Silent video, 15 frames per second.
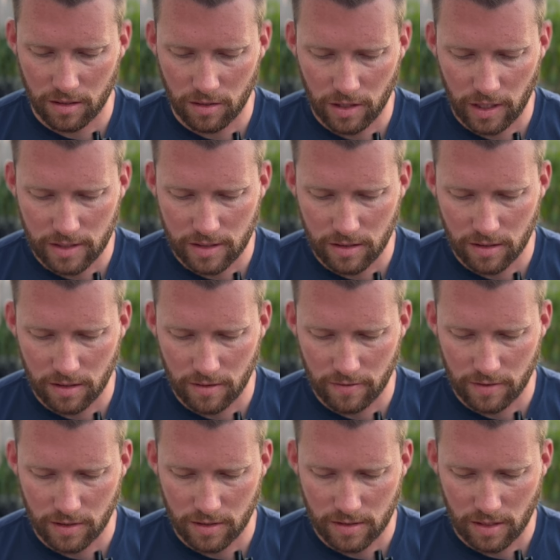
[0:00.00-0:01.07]
good idea
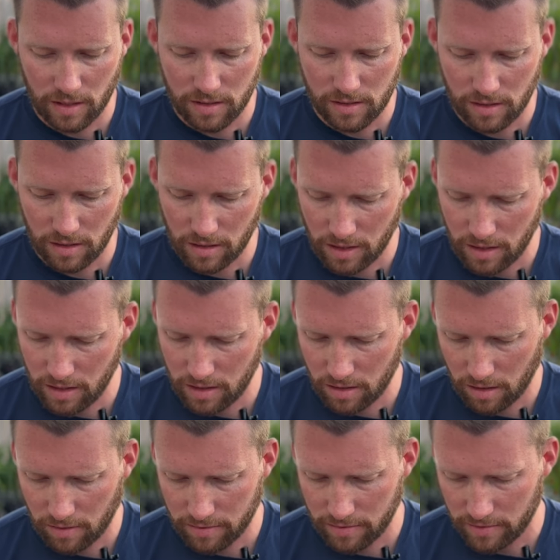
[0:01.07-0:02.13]
of the taste and heat
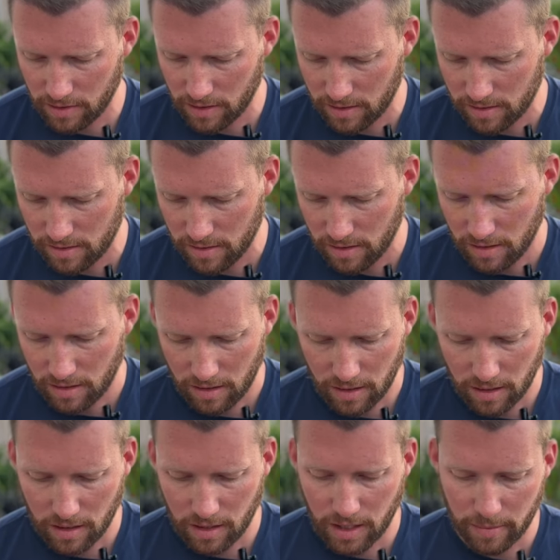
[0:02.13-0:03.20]
off of this
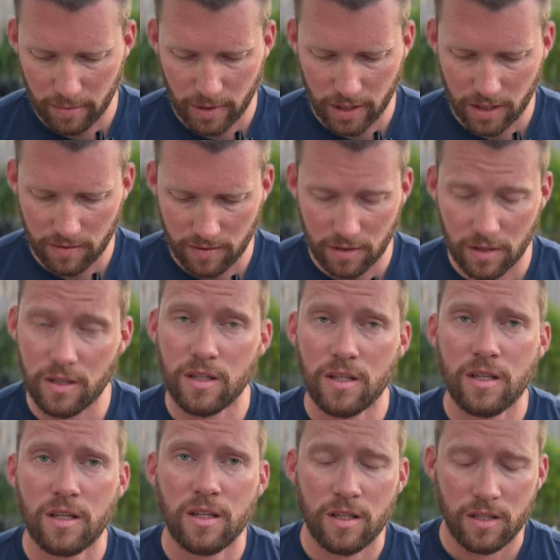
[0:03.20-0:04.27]
uh, and might even
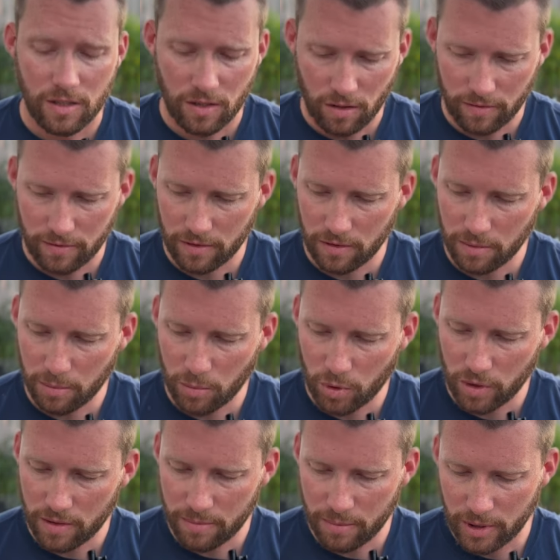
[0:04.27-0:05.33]
go for a little bit
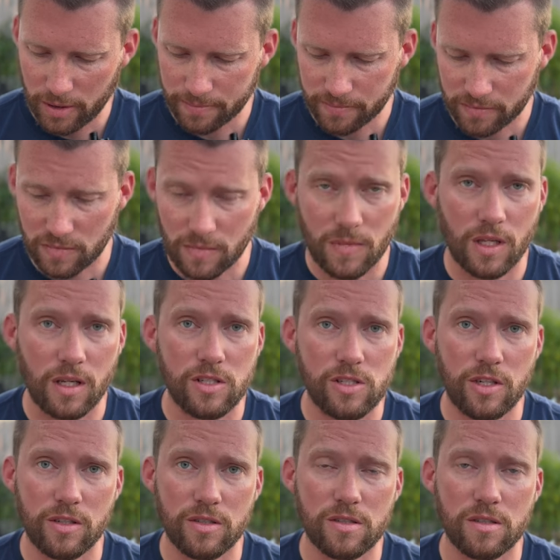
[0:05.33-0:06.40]
more. But
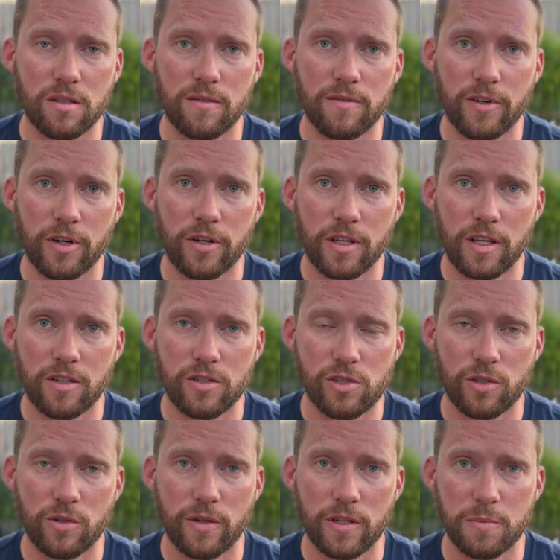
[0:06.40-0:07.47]
cheers, the variegated
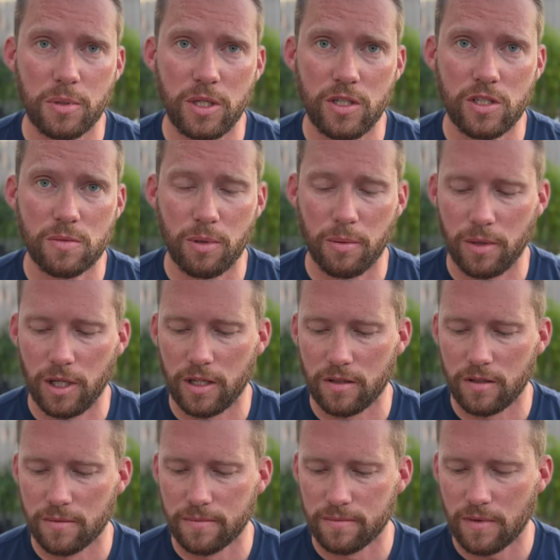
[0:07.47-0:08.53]
Sugar Rush Peach Poblano.